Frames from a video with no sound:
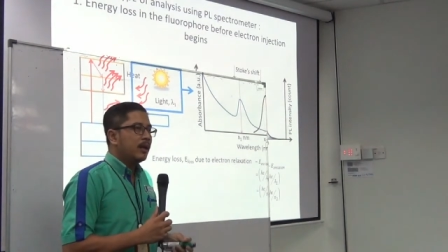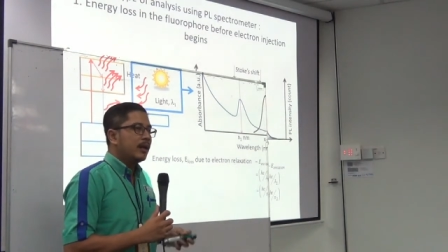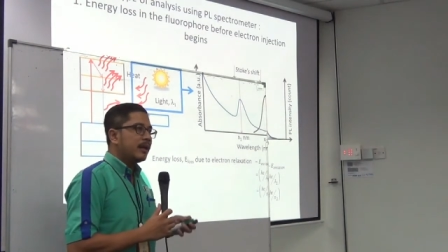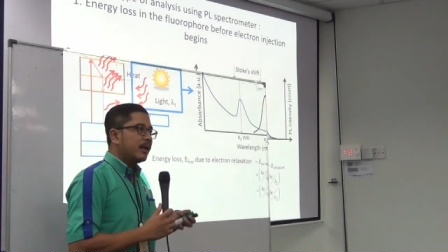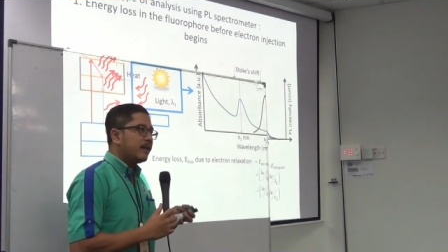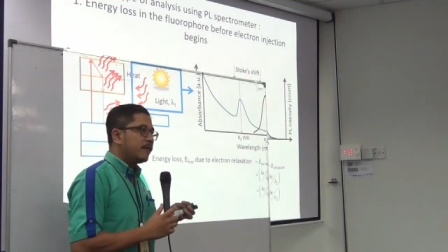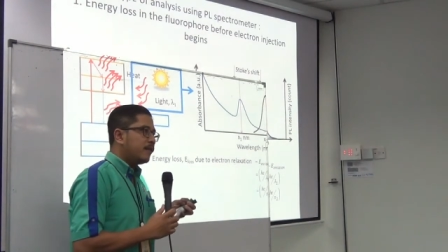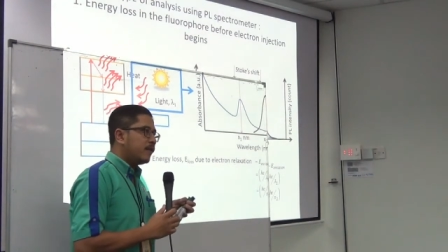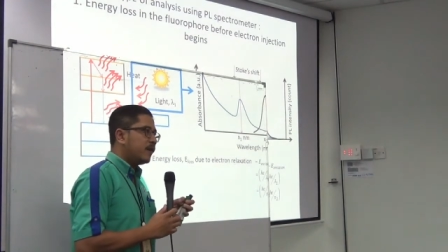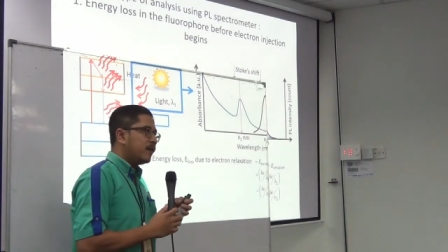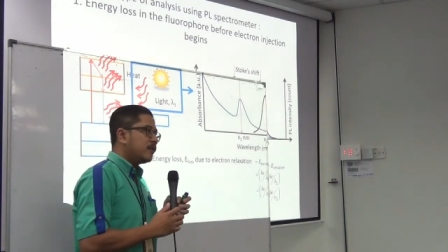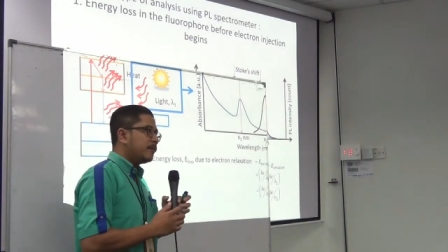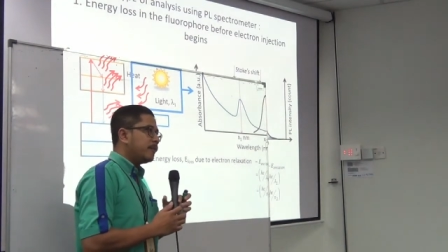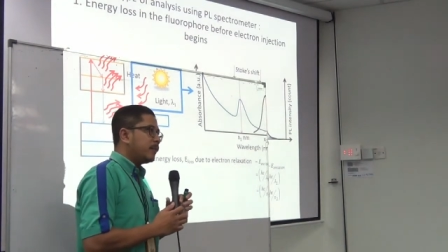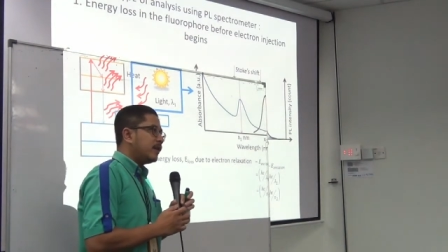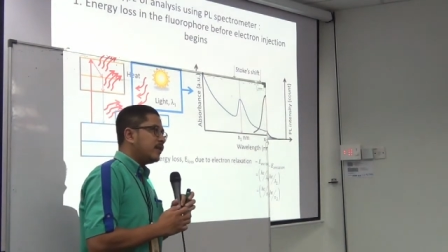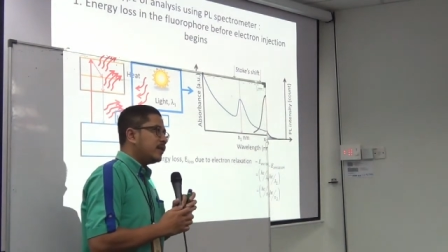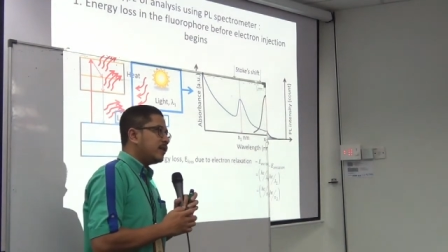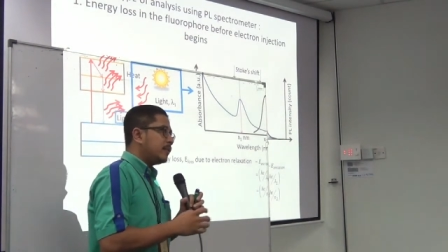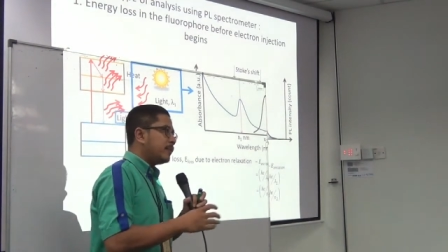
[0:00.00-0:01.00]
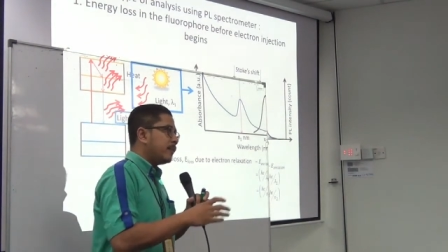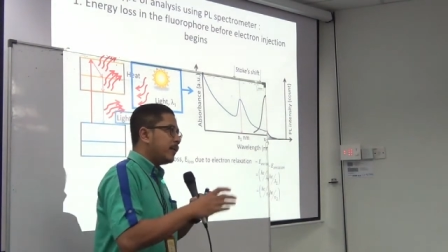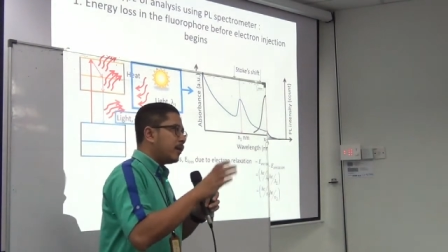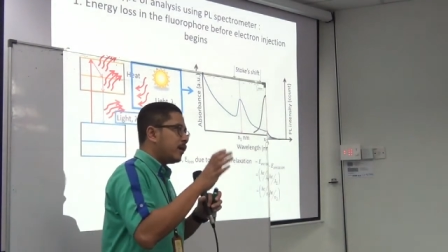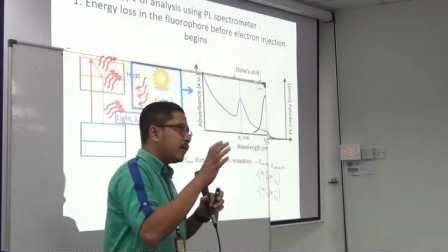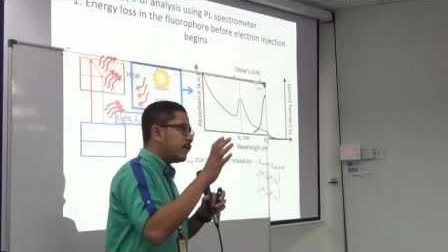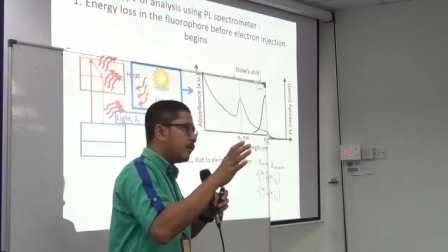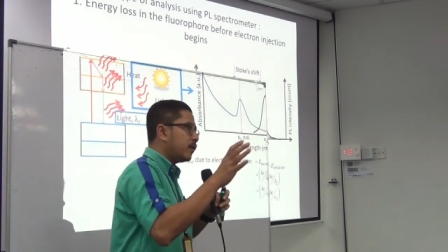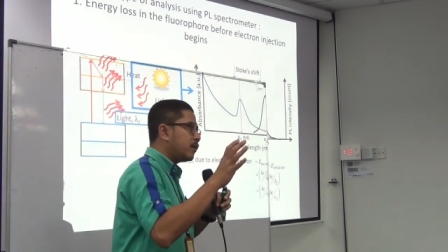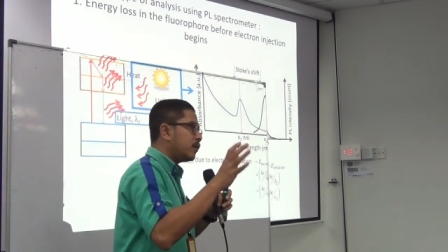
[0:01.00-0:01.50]
The first principle
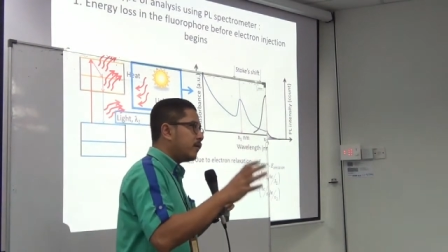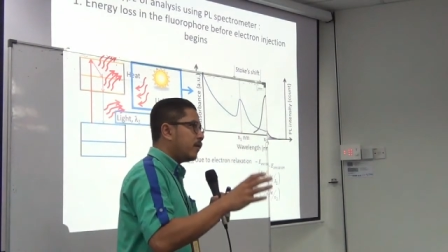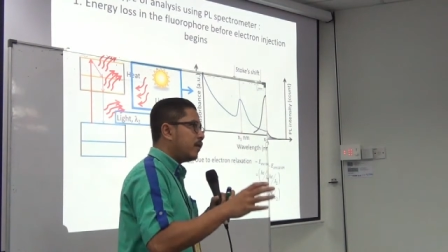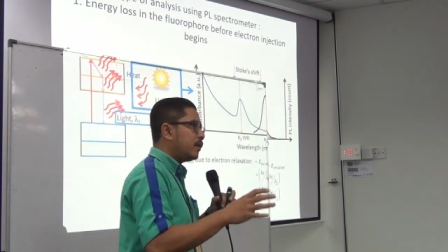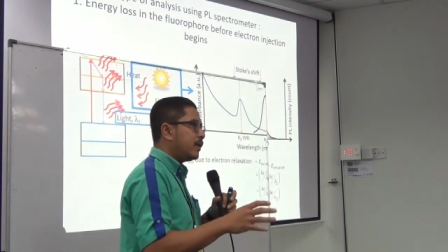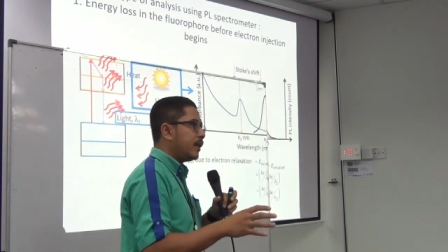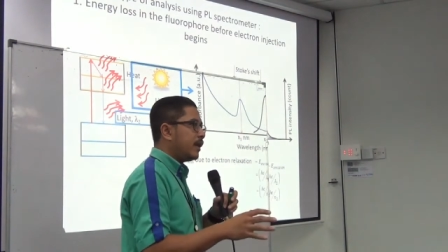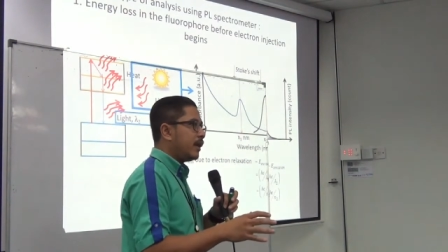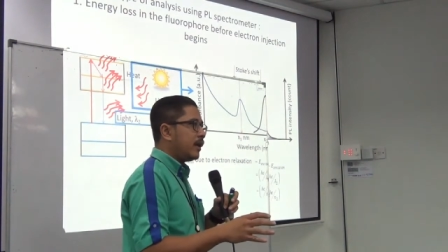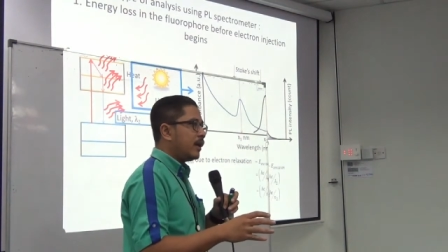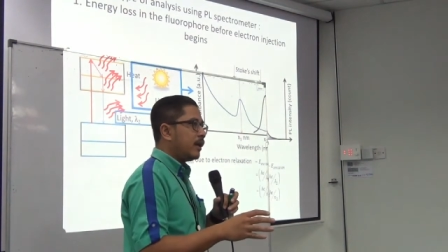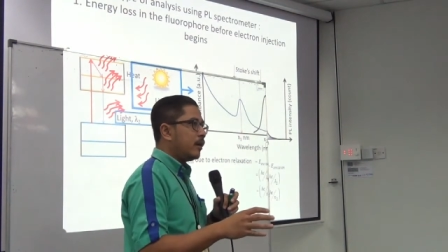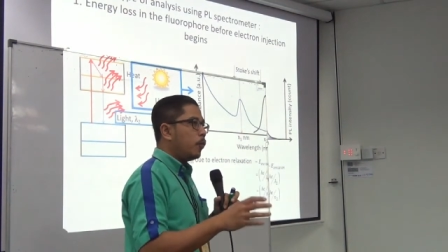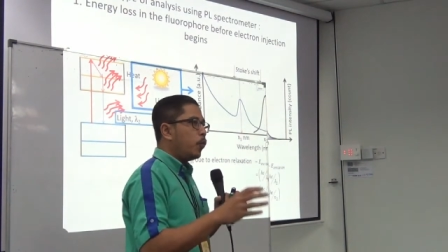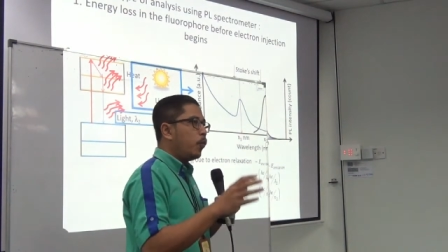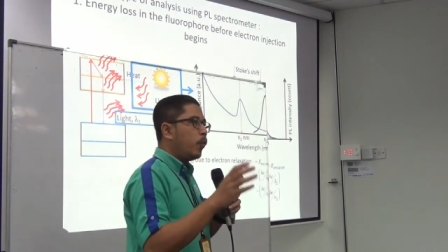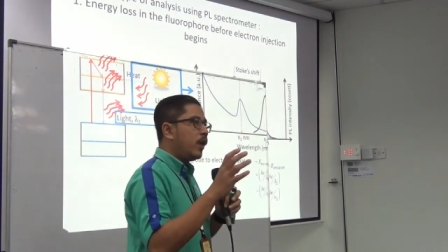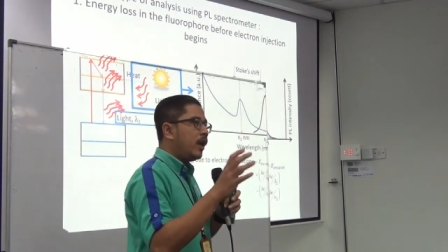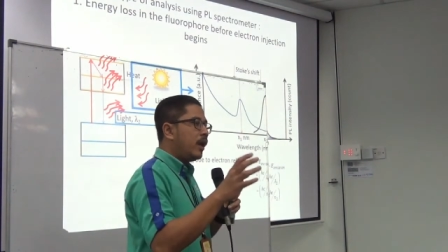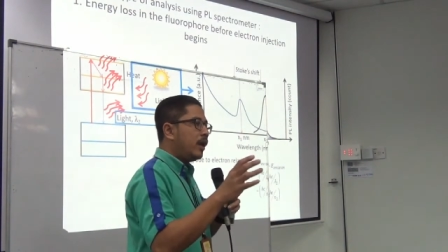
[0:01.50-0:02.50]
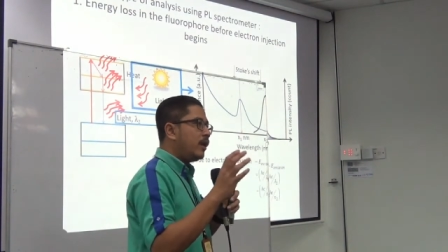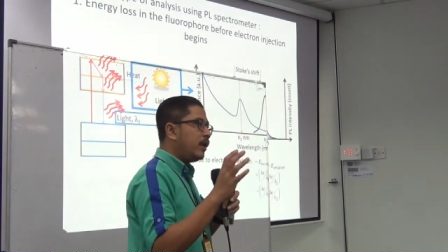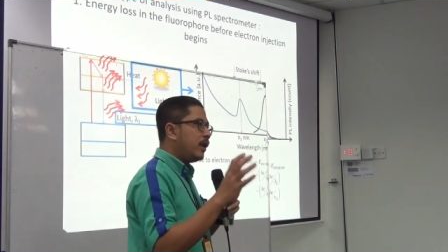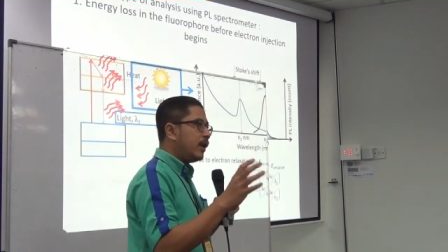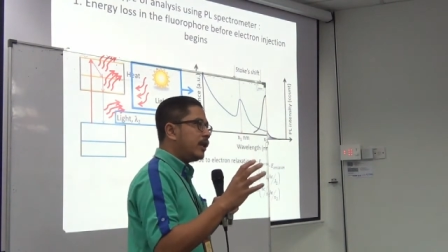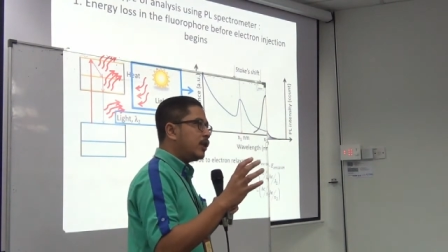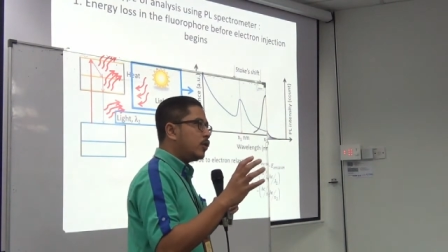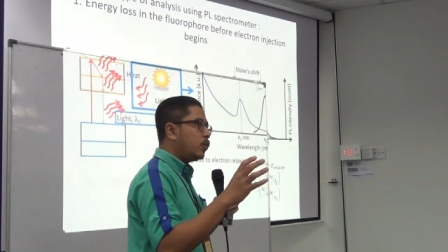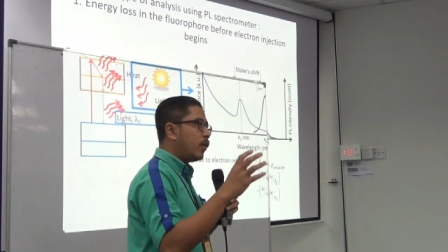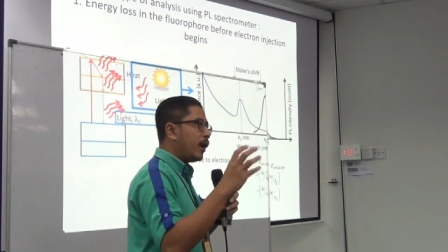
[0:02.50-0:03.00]
of photovoltaic, we
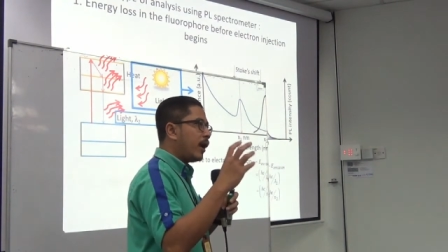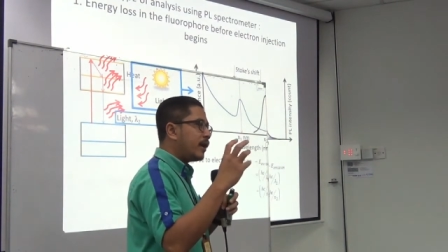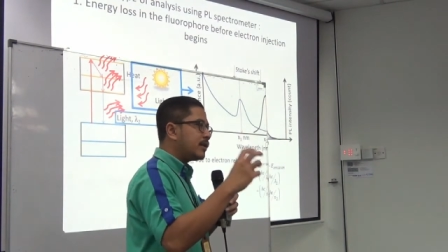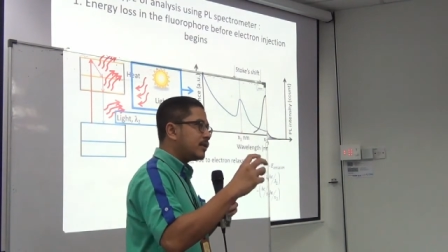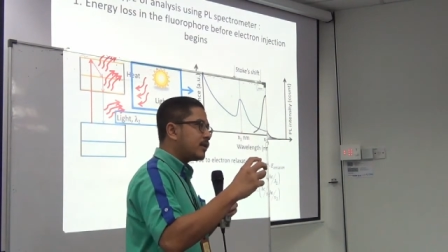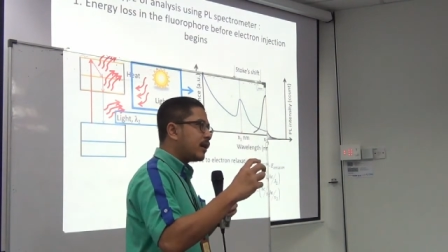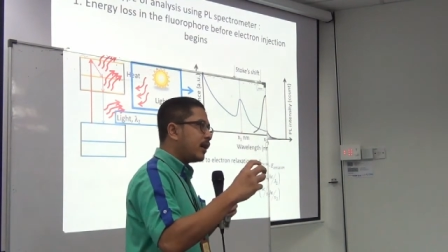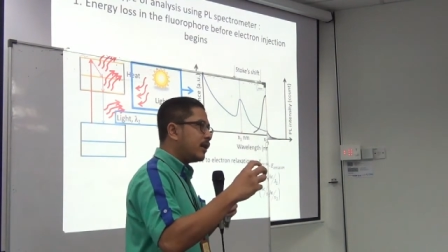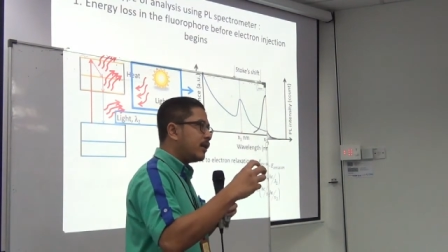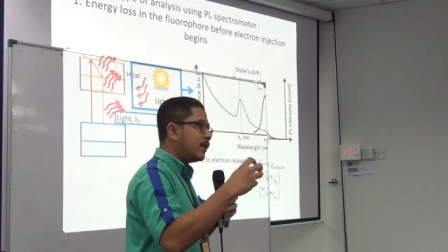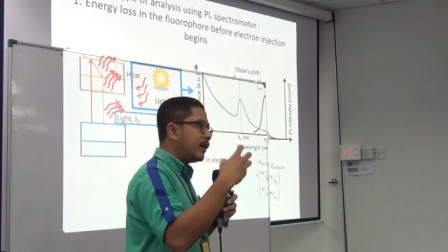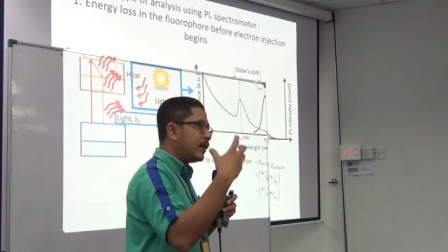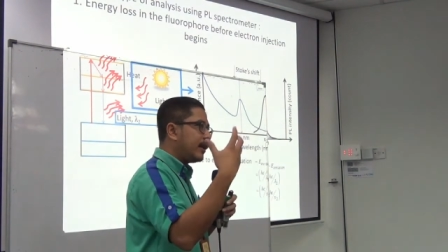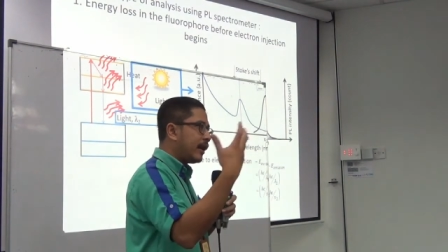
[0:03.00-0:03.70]
need to excite the